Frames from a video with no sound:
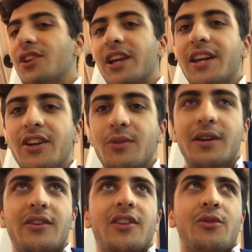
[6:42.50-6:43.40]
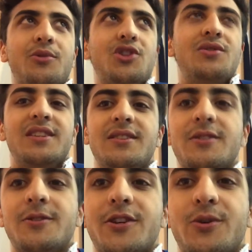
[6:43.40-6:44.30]
okay, you know, we have other opportunities,
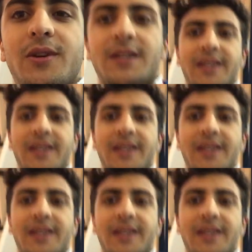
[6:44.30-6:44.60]
so uh,